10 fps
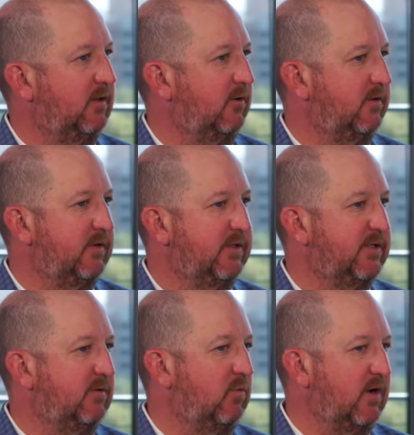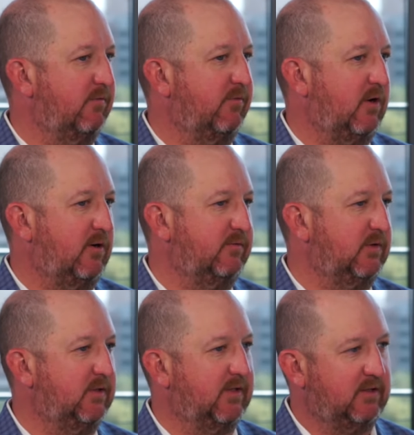or in some way involved
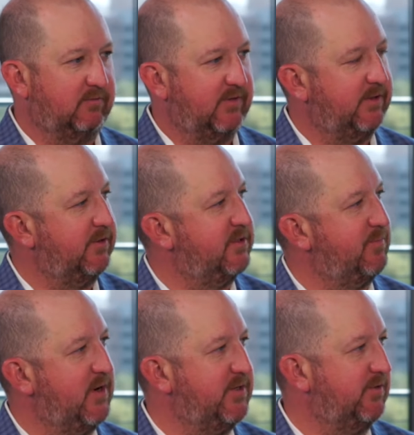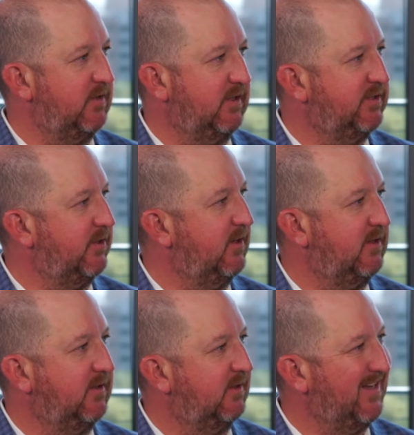in like the vendor space or anything, is there
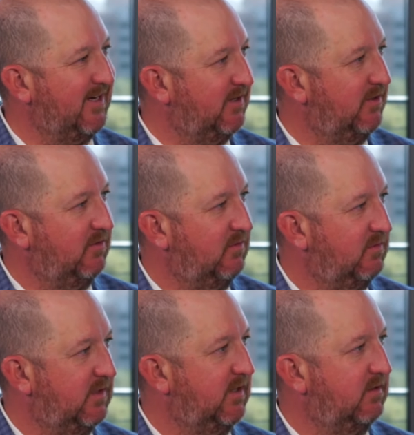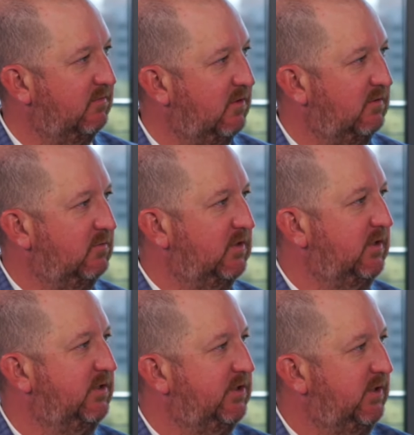anything that they can do to get involved with
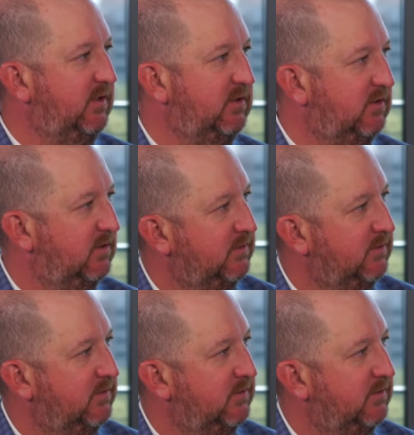Kids Chance?